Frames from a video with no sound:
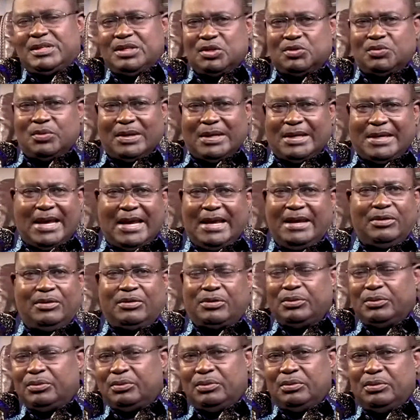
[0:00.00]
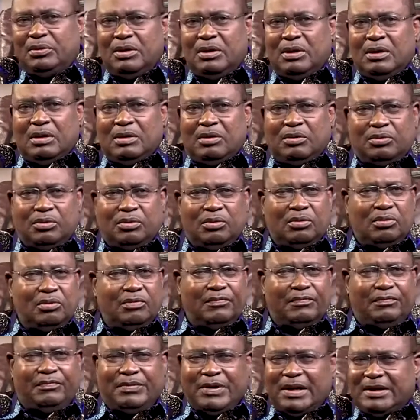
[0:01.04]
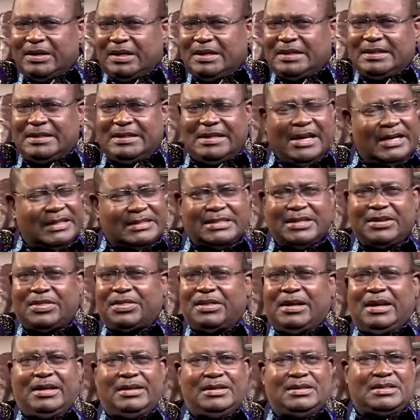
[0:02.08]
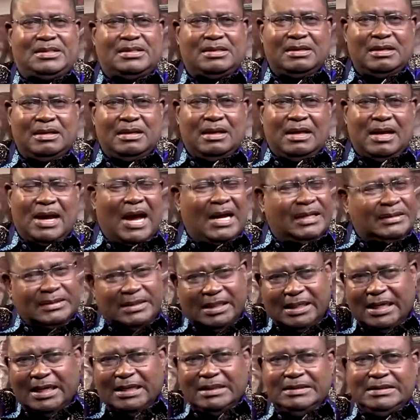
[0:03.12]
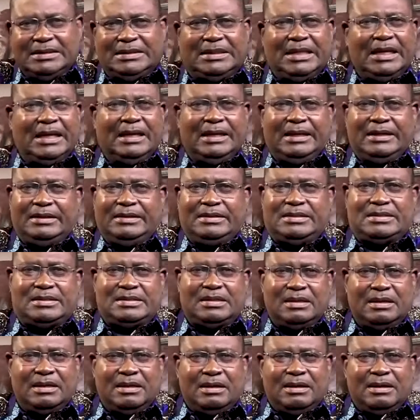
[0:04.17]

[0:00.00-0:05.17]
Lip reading: things were gained through very dirty things, underhand dealings,